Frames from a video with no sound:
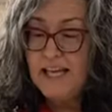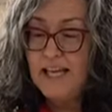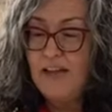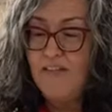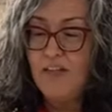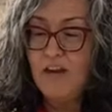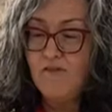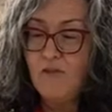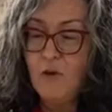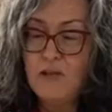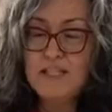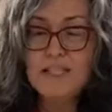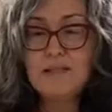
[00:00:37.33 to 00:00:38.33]
and then of
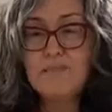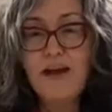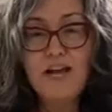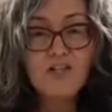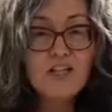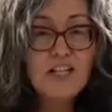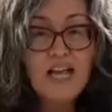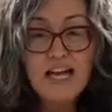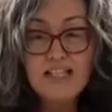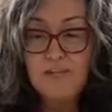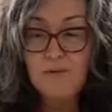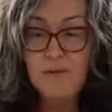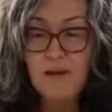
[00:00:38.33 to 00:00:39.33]
course a spatula
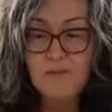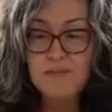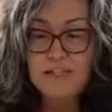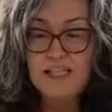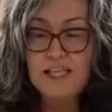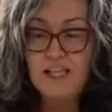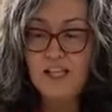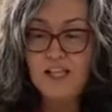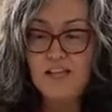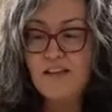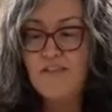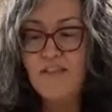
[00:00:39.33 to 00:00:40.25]
to be able to get